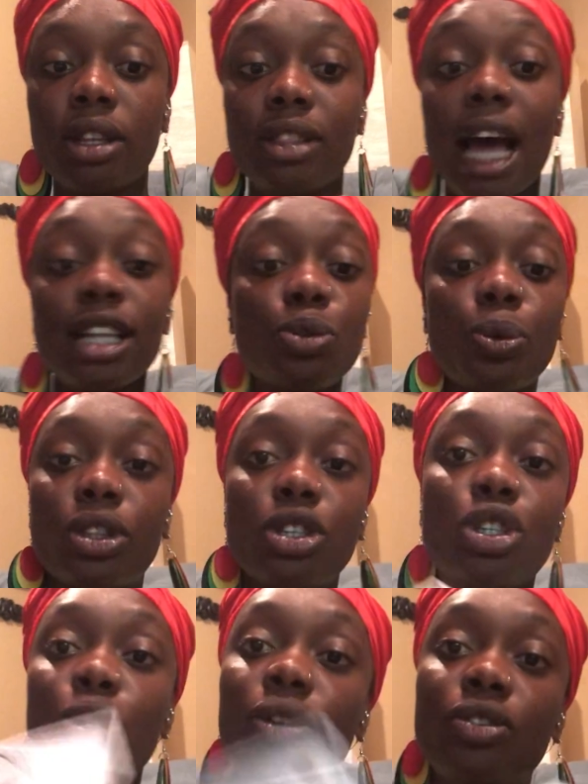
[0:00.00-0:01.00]
That's what the
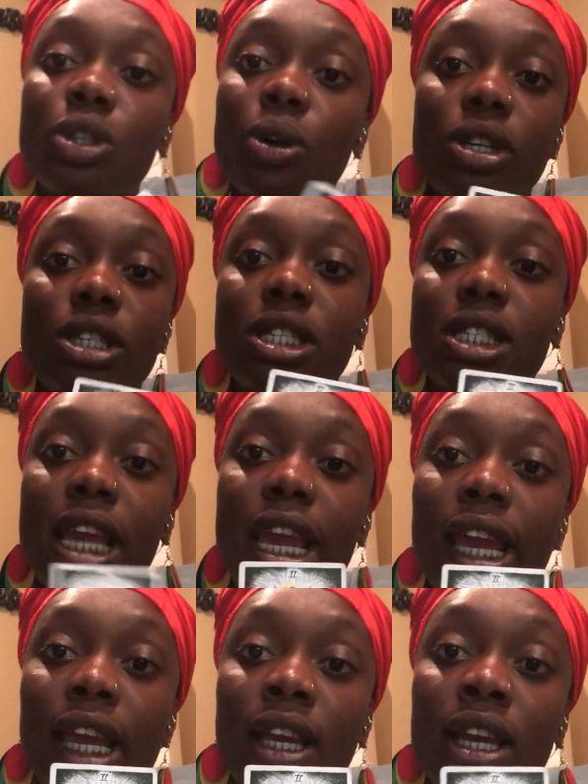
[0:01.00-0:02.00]
Two of Swords is
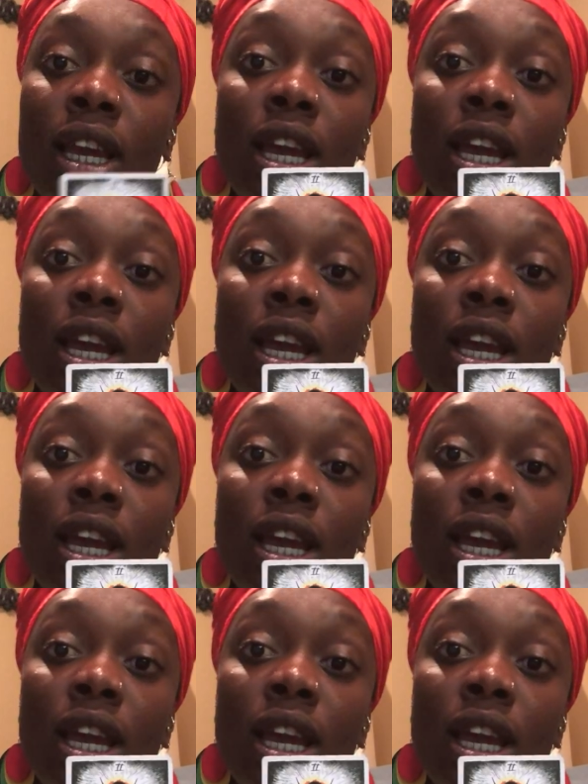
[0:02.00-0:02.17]
saying.